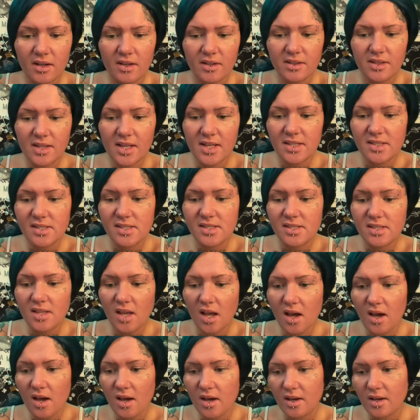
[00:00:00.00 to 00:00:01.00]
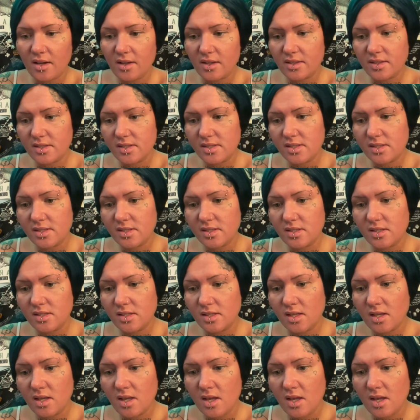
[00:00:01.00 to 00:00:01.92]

That sucks.